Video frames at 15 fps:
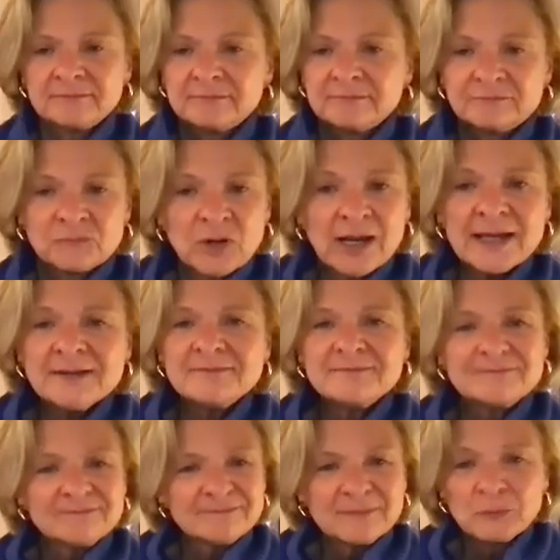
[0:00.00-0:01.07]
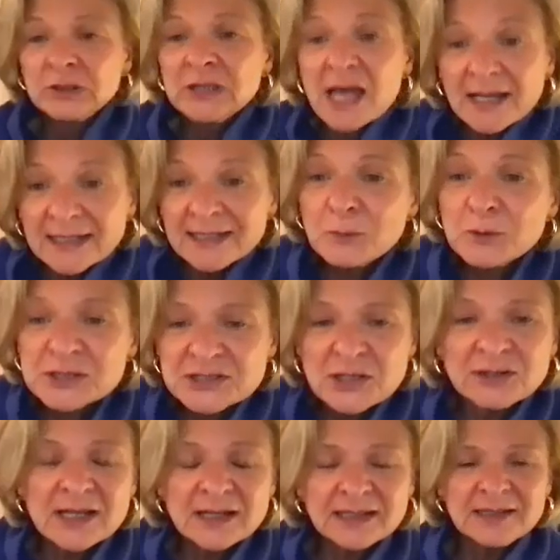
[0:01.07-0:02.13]
Right? We're lucky. We're so
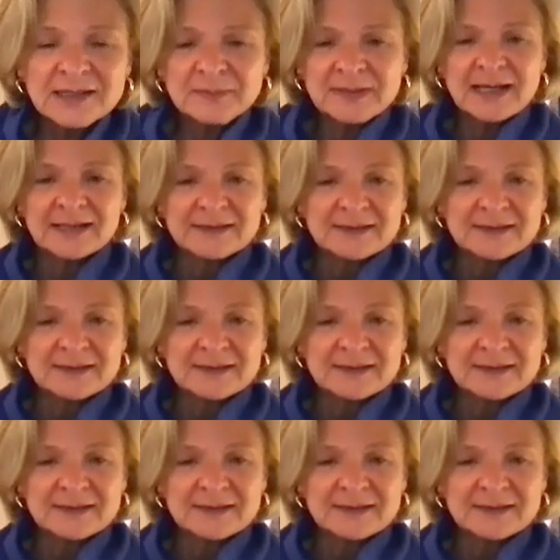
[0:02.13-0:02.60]
lucky and blessed.